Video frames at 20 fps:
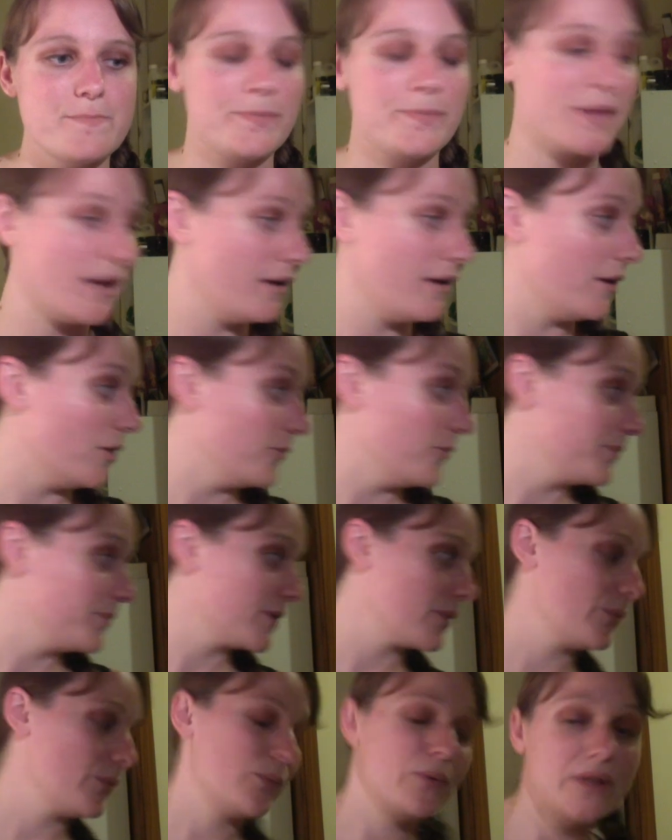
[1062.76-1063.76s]
Oh,
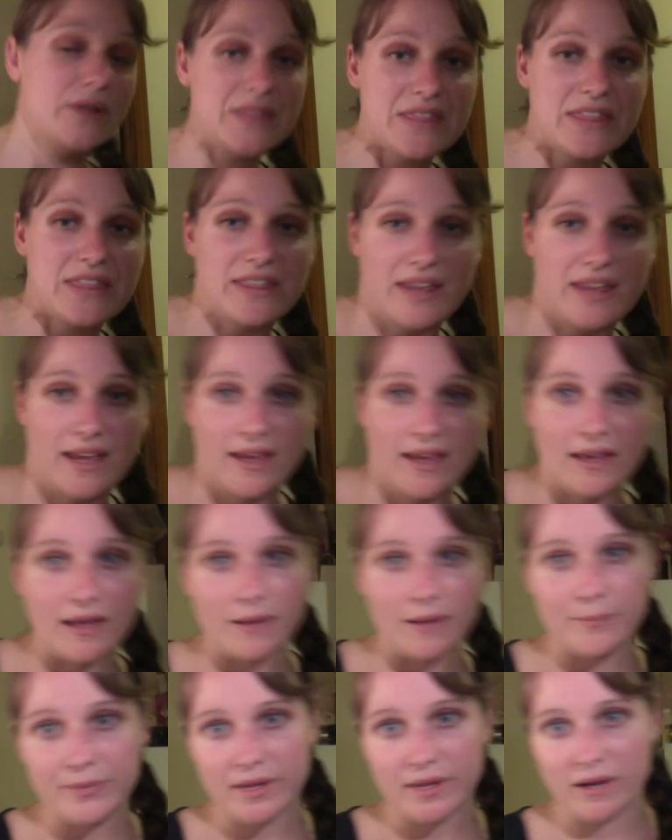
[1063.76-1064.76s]
one thing
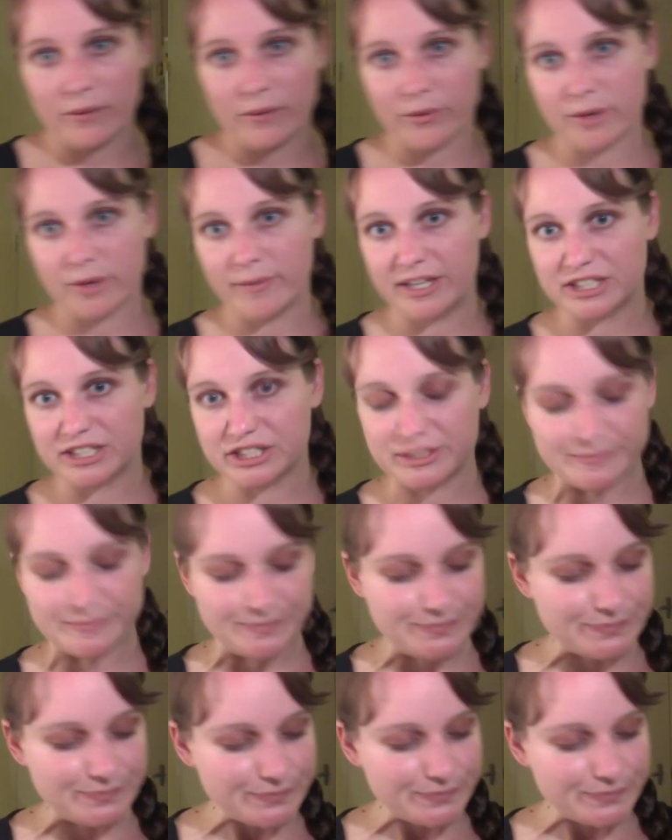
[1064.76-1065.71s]
I want to mention.